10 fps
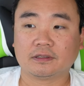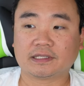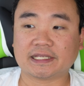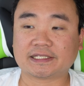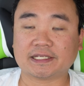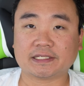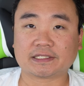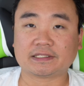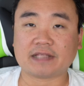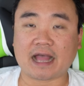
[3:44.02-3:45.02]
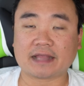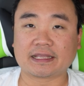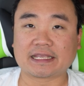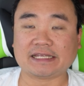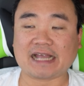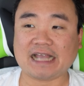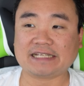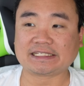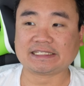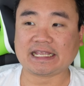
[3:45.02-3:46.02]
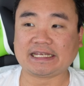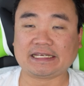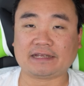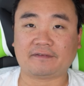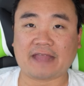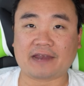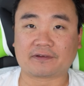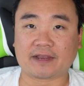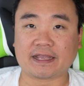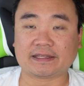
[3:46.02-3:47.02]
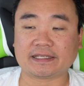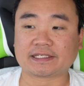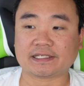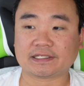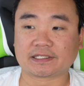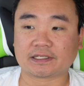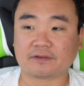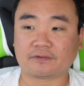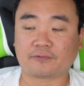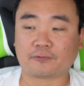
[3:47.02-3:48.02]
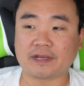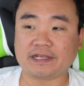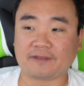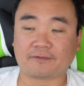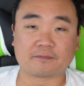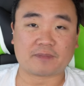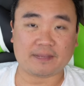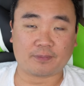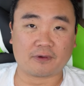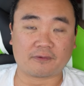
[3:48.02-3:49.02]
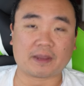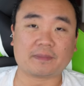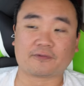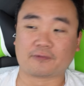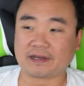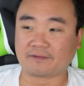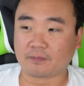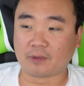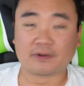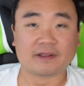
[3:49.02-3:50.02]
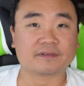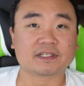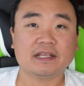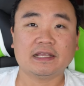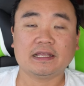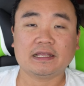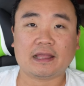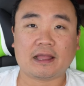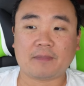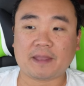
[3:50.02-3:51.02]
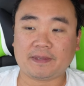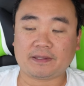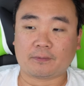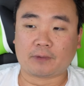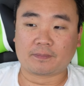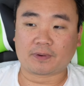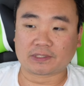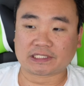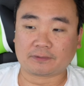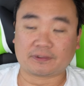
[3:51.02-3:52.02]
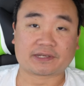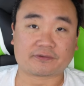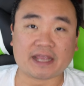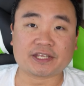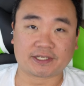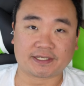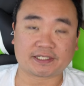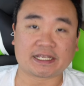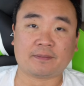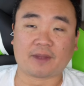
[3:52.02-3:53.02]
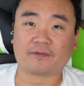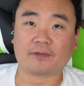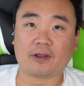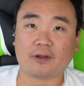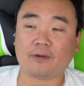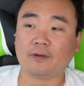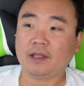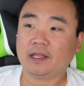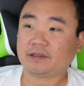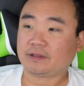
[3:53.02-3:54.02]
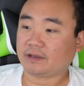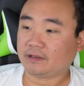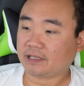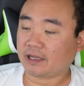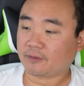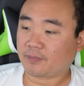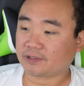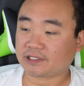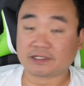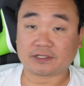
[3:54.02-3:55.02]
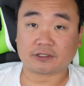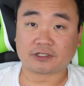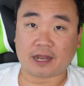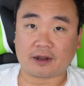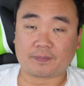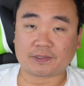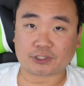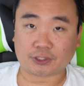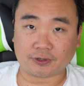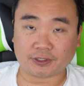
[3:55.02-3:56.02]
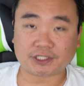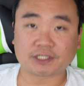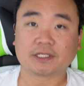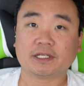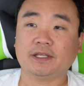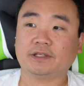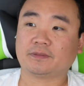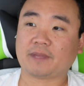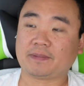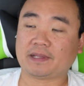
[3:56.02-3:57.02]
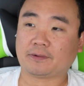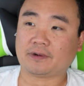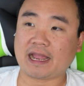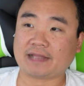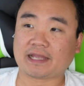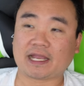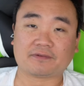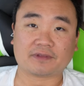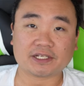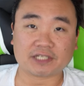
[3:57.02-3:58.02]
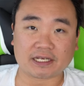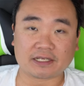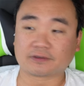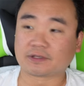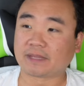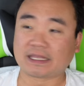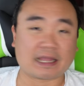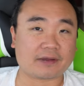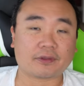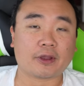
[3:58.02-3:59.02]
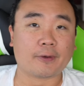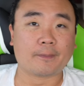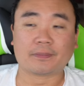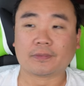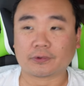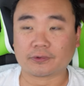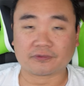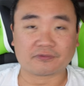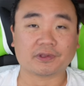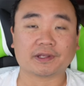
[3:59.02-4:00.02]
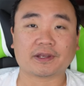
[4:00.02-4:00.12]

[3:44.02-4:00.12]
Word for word: This is not like an isolated event, right? This is three different people, maybe three different motives. Uh, maybe the one person was the racist in Buffalo, the, the other person shot up a church, so maybe they were anti religion or something. I don't know. Who really